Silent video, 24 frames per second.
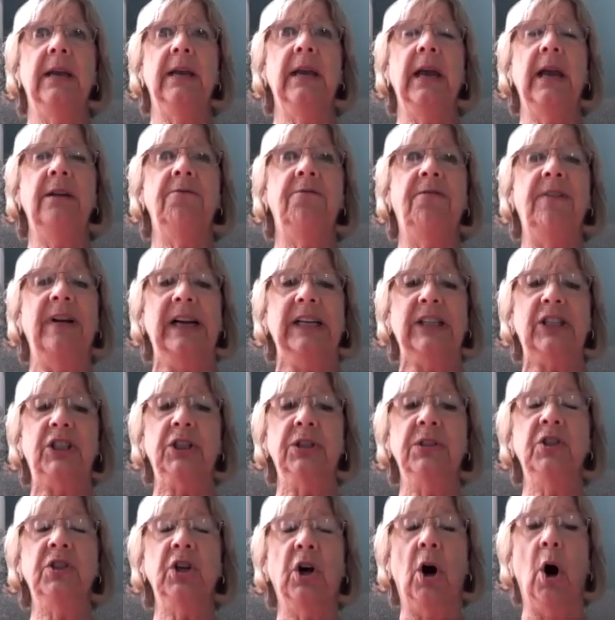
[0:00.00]

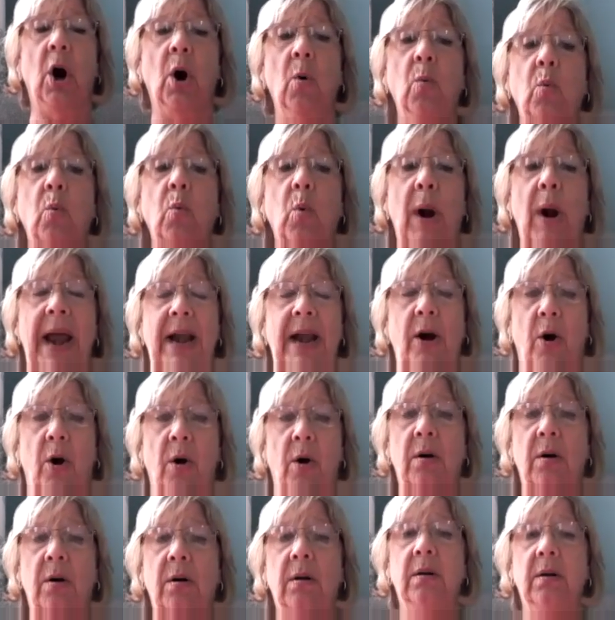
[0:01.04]
Infections are
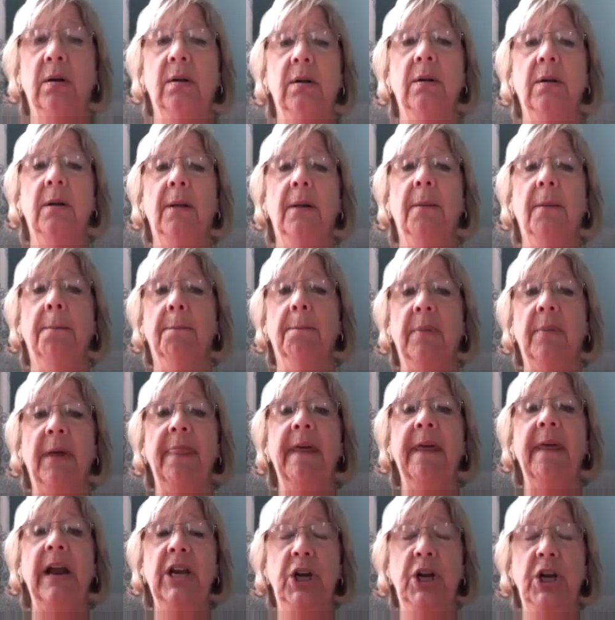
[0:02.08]
rare, but
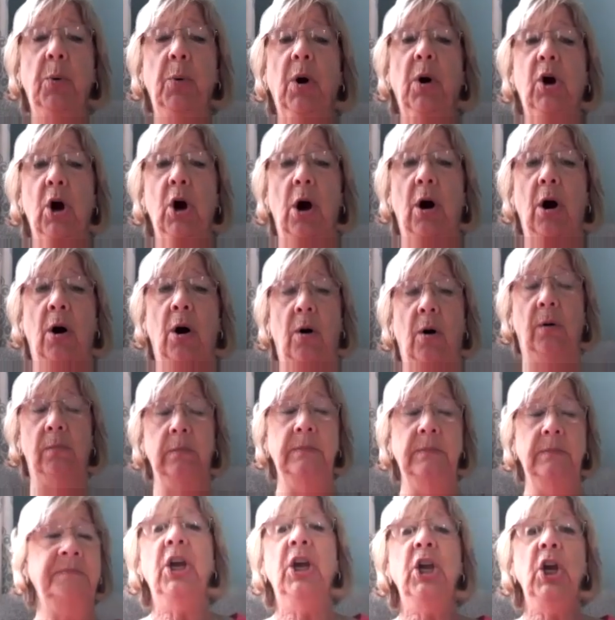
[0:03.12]
they do occur.
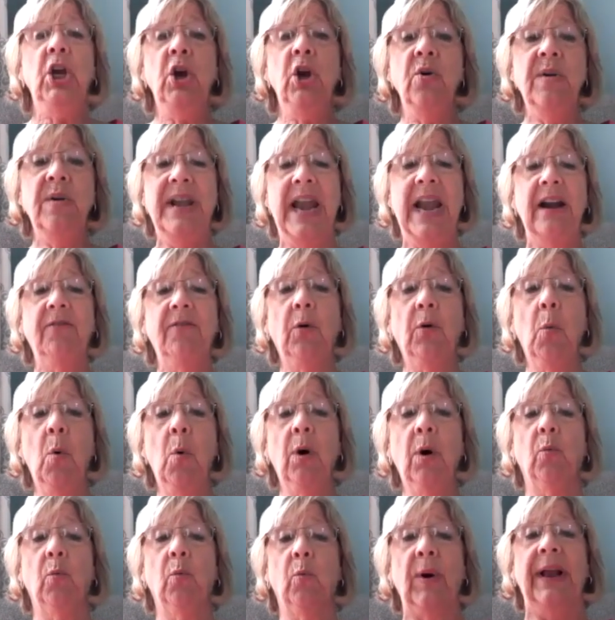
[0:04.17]
You never
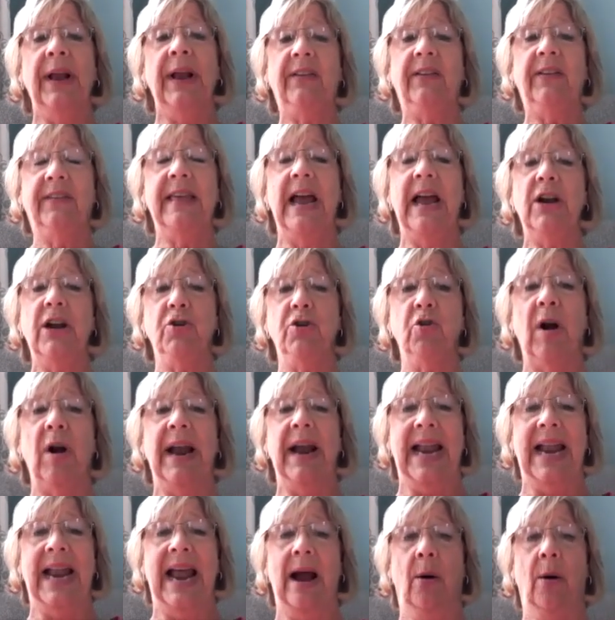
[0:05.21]
want to rinse that
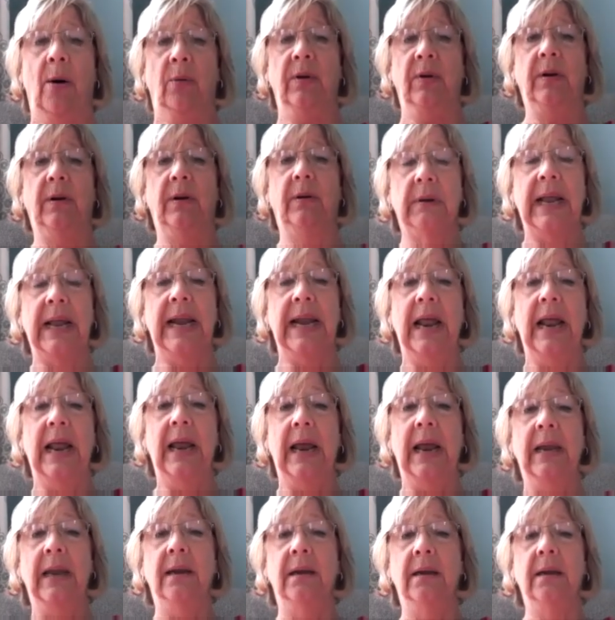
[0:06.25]
drain out.
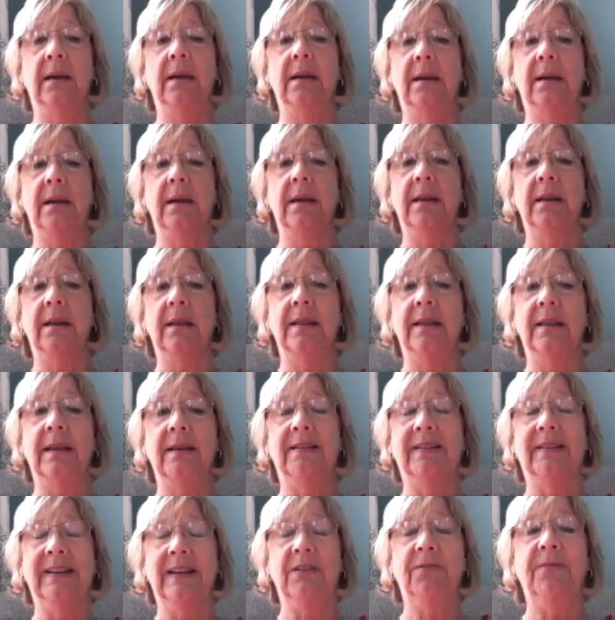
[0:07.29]
And
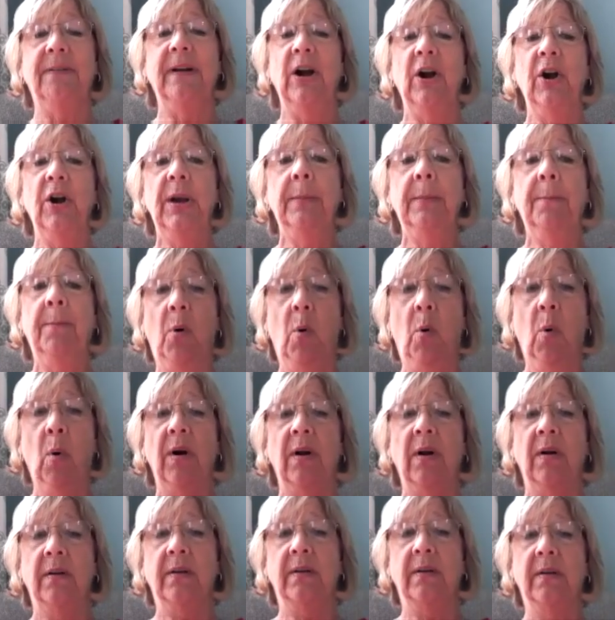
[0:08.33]
this is very
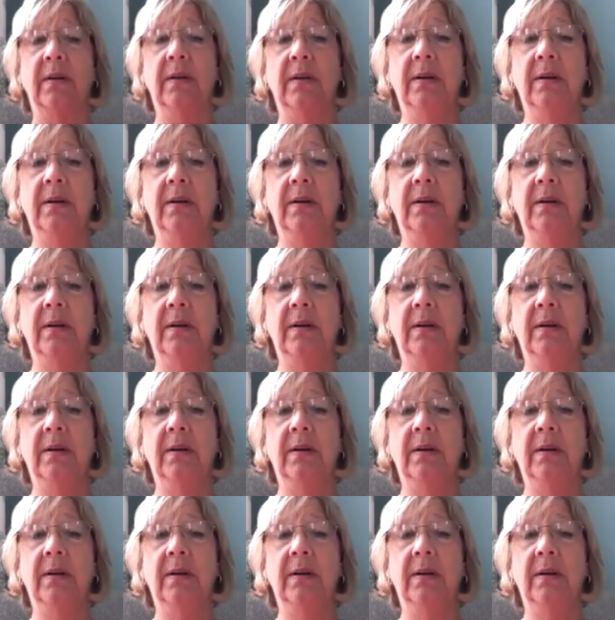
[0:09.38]
important.